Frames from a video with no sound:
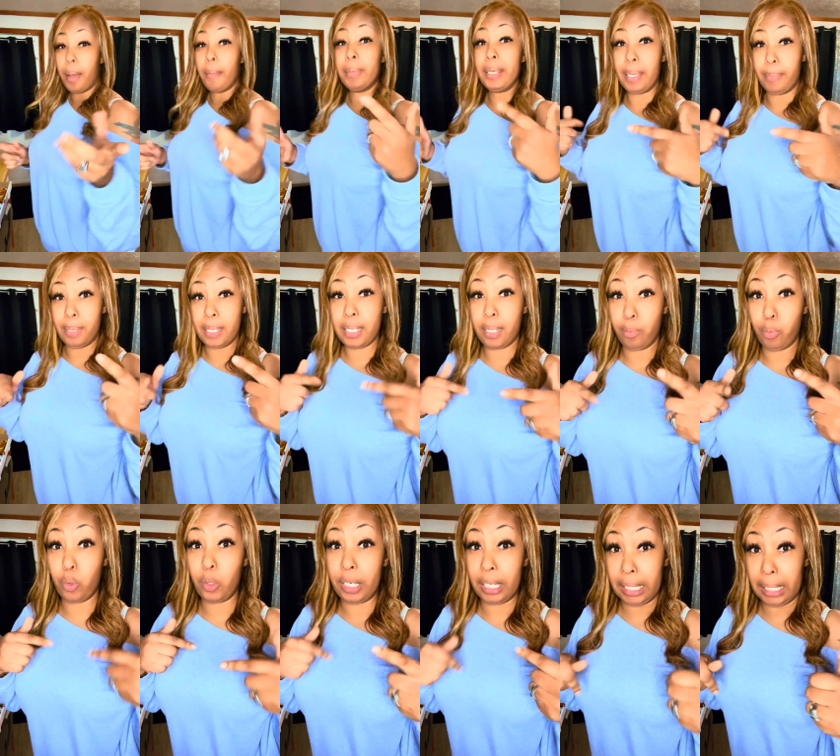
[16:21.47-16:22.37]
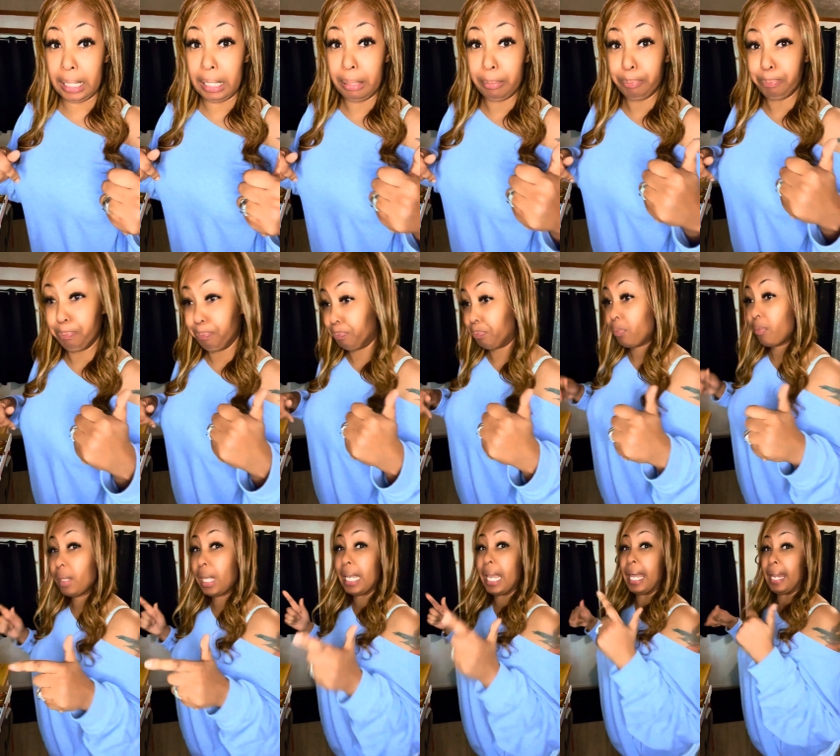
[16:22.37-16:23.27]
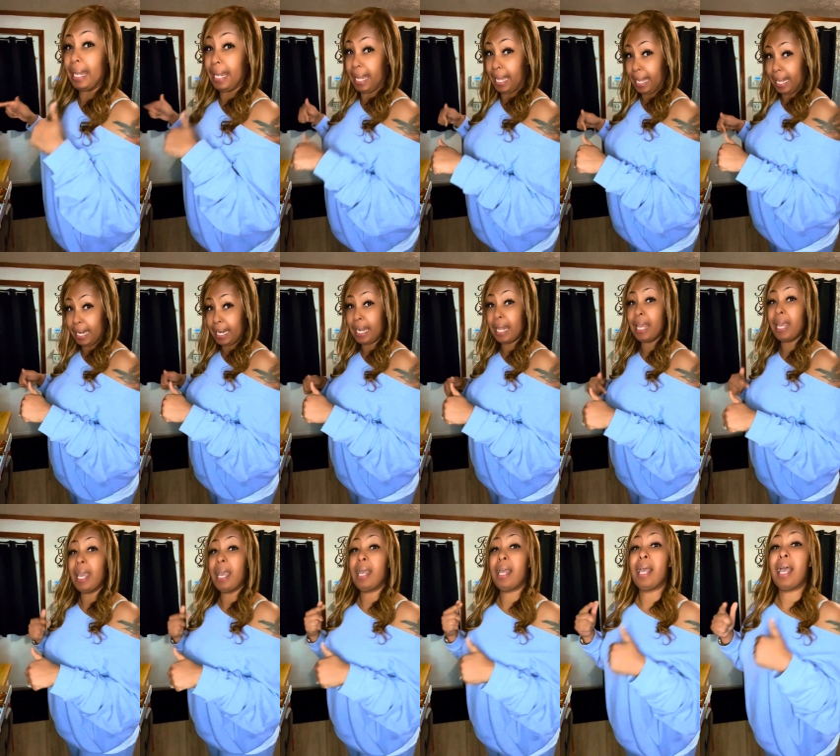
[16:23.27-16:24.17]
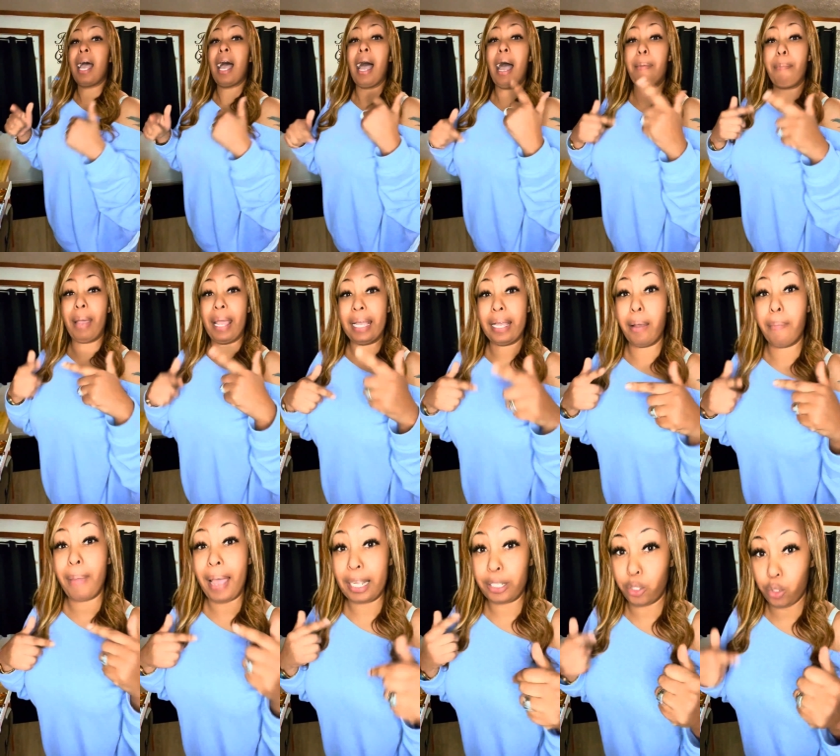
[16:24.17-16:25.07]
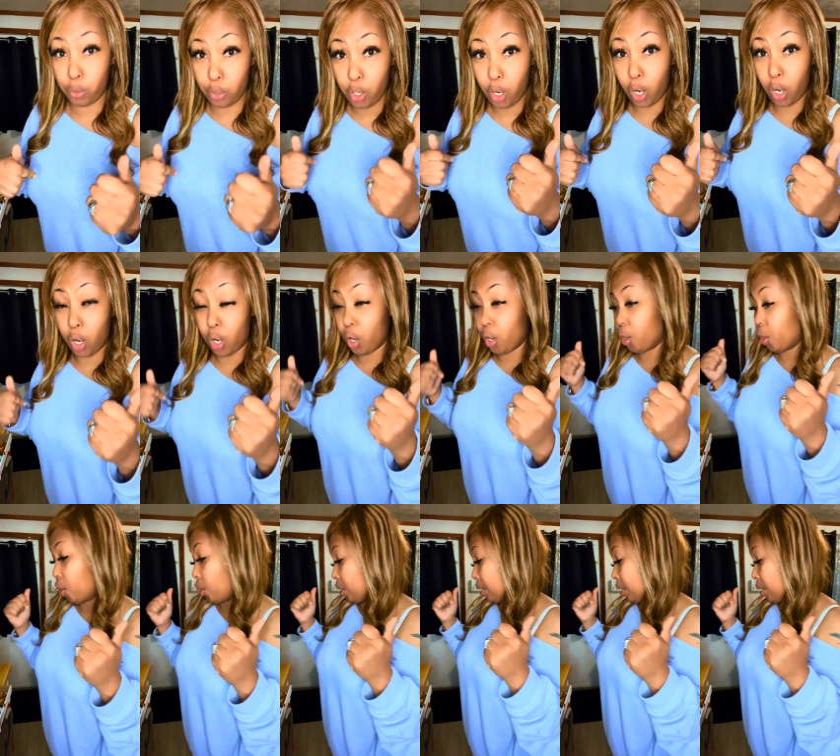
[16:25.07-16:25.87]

Give me some more to eat, and then I might come back to y'all.